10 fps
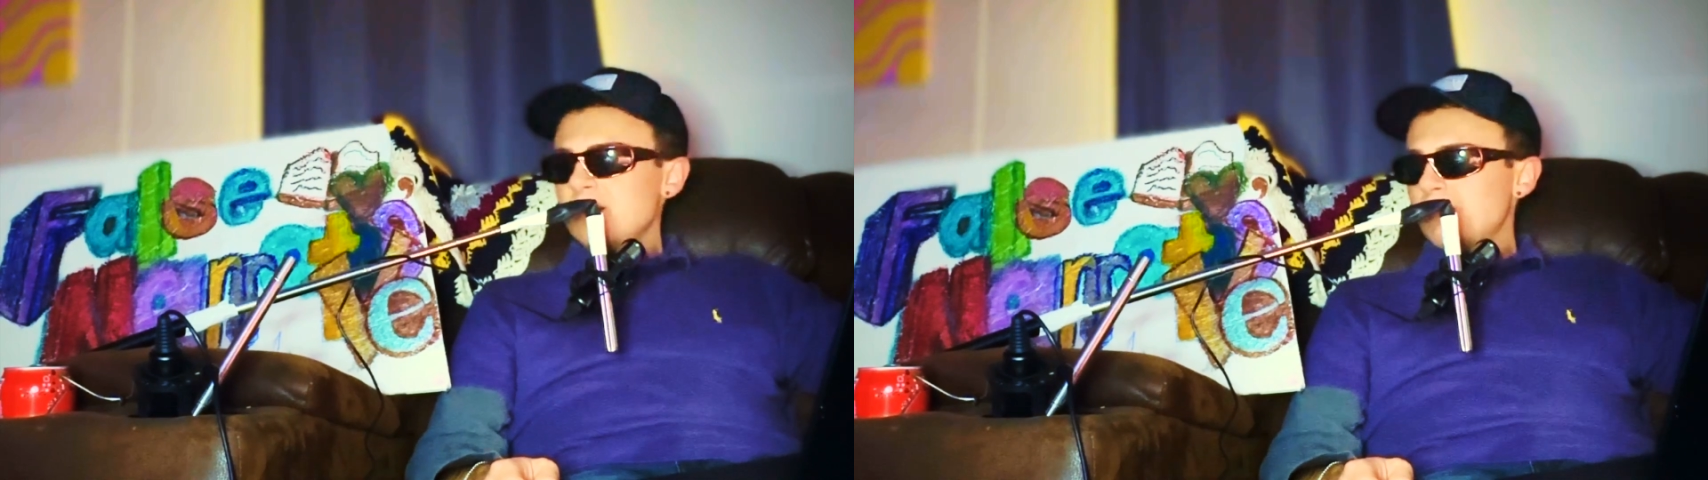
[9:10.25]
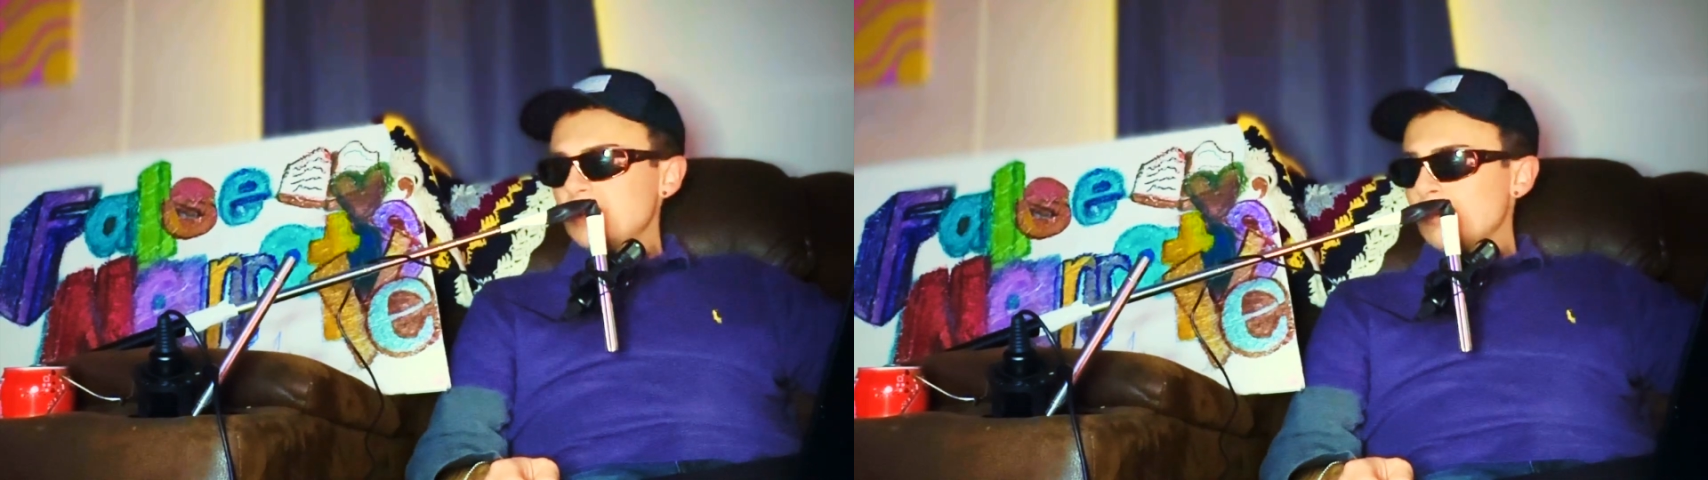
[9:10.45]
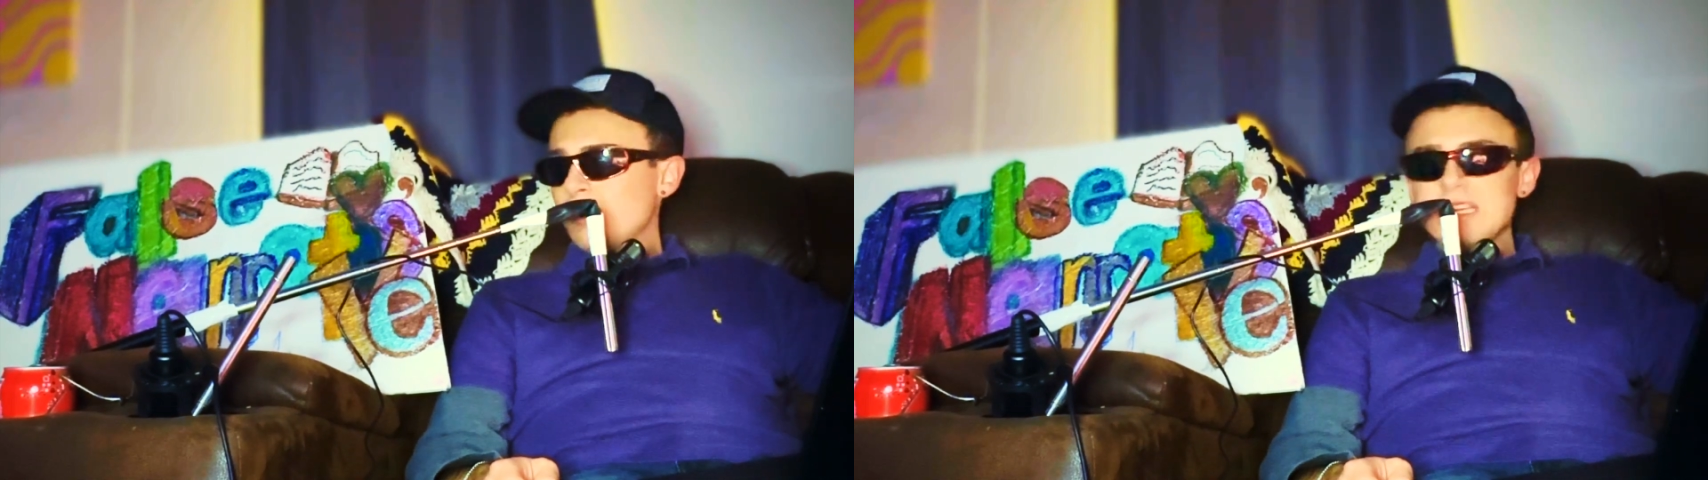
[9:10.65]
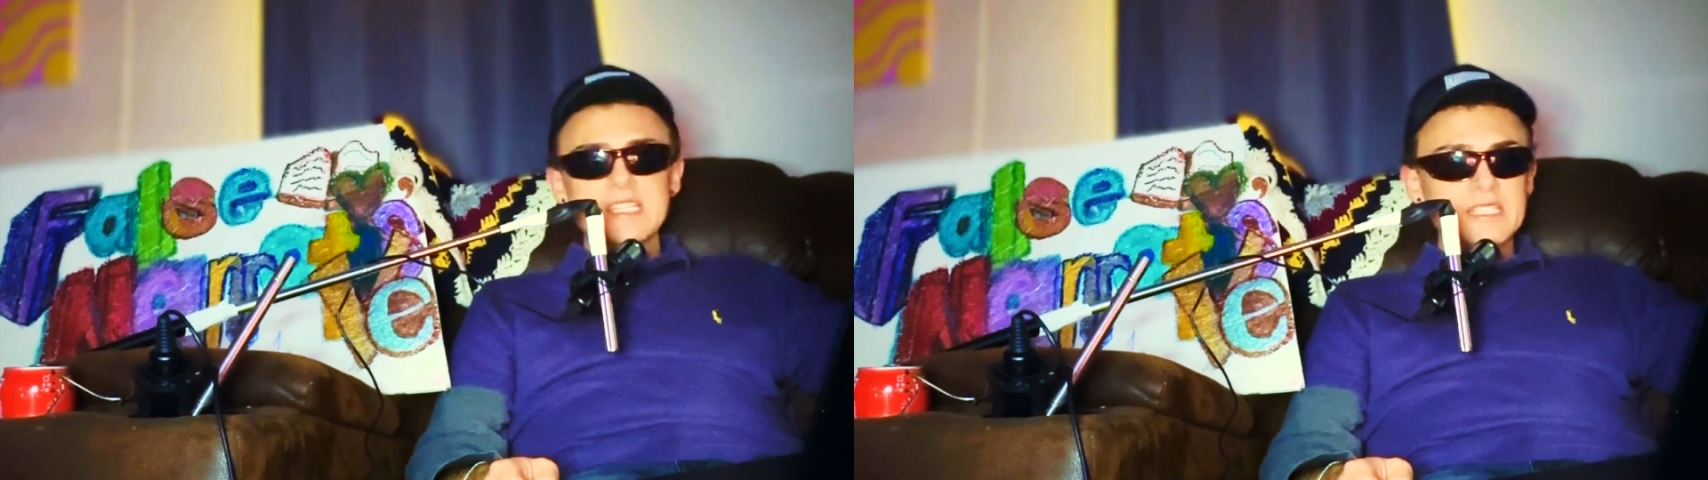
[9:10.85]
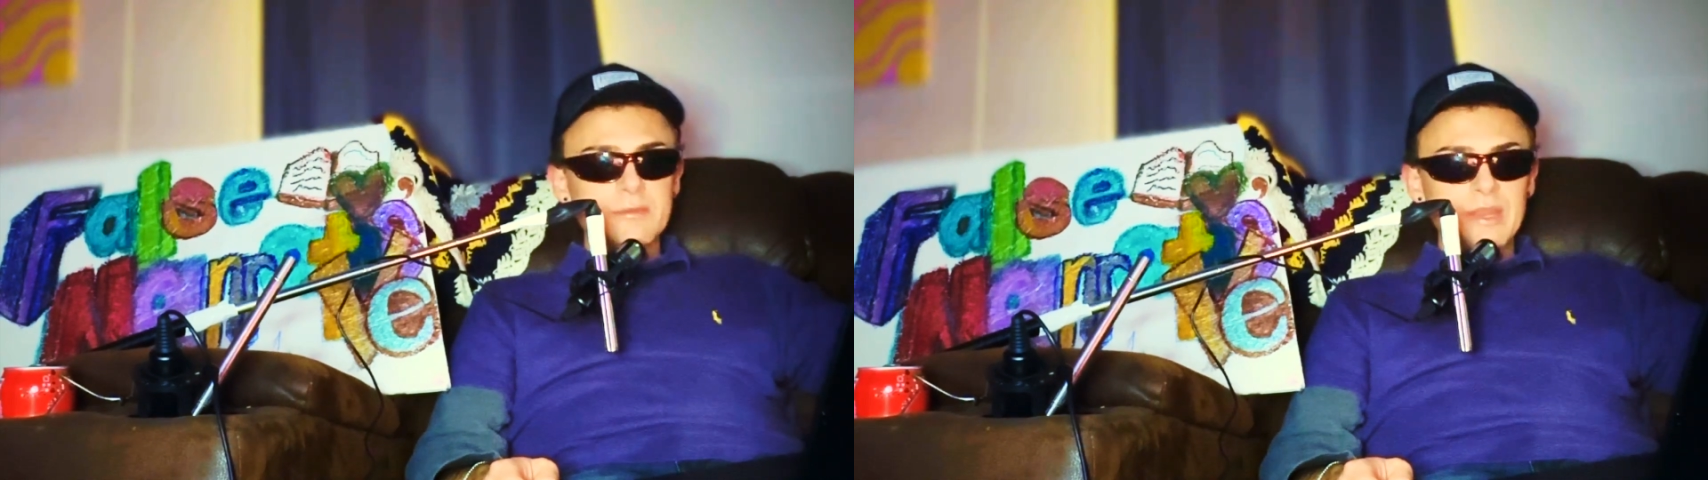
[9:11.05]
Blair White
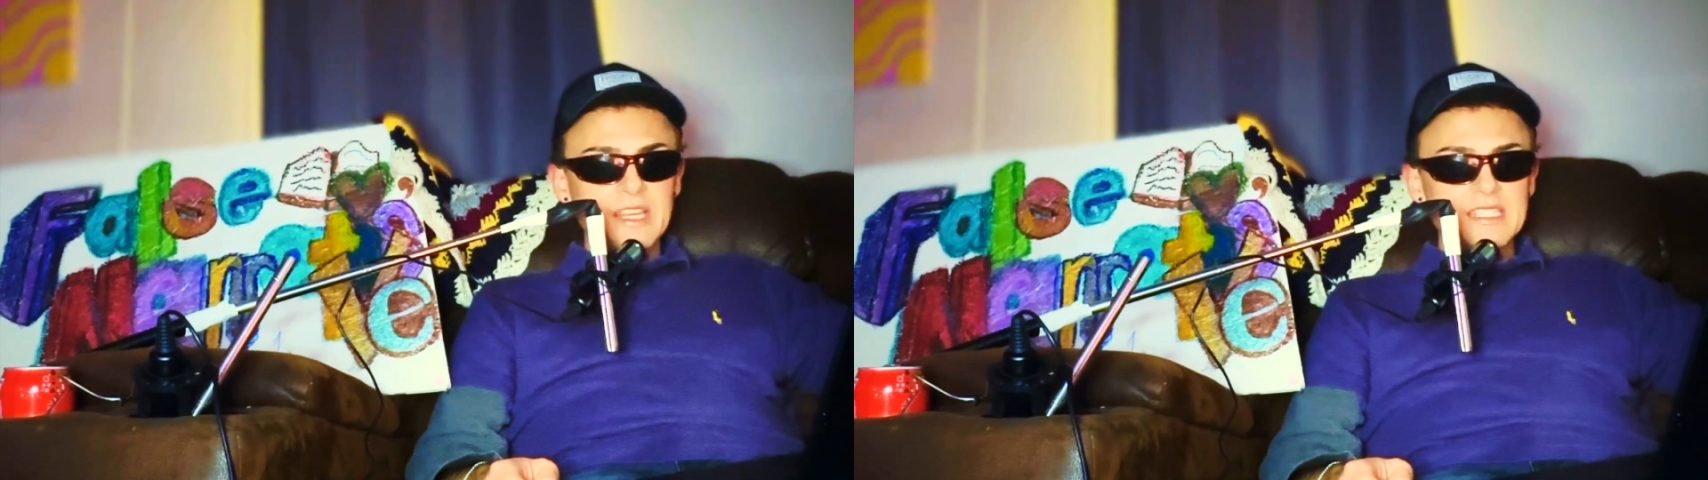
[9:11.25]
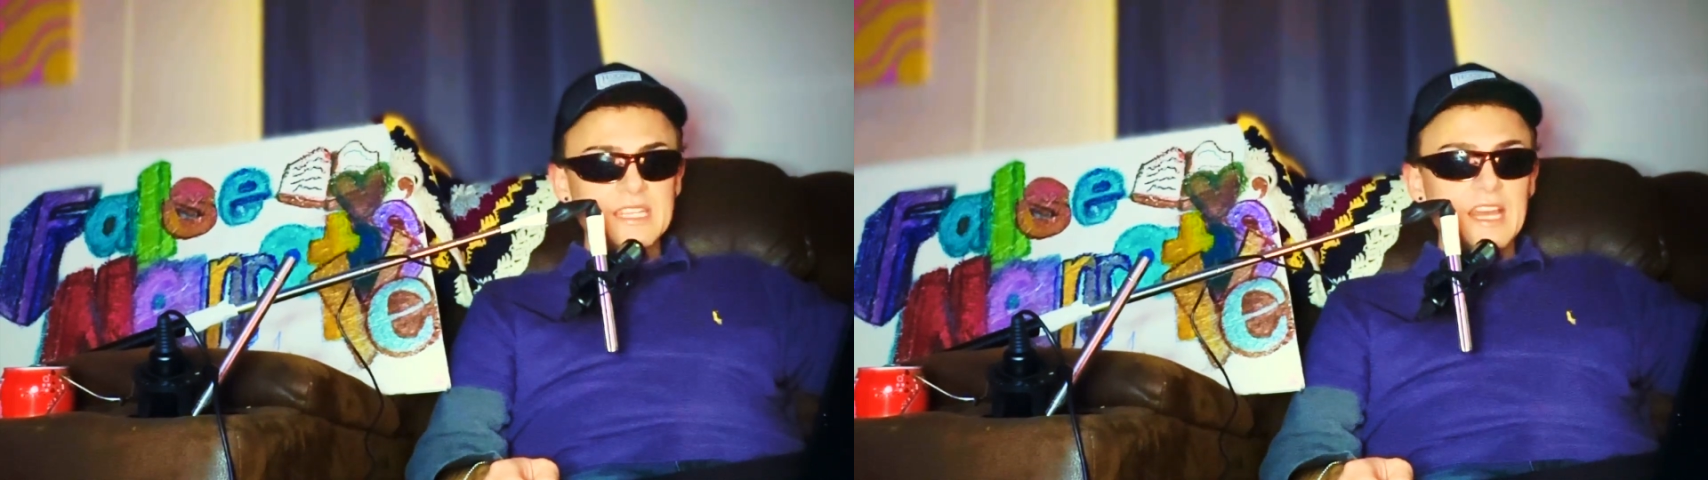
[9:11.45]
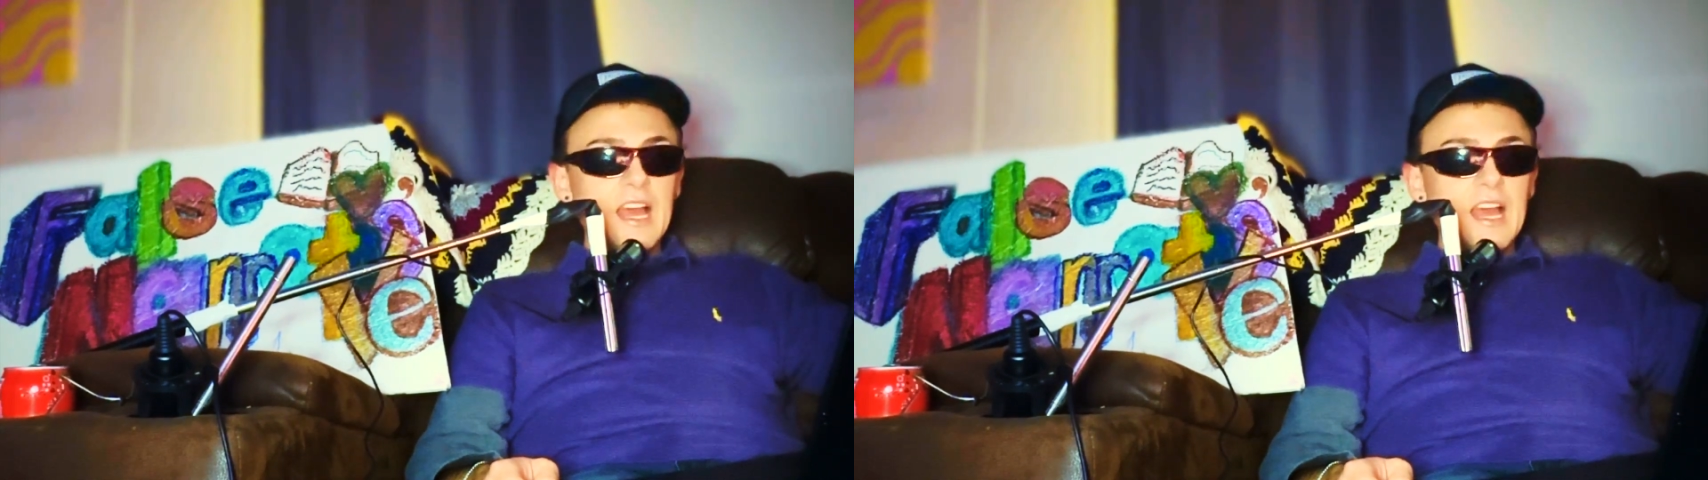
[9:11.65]
says it best.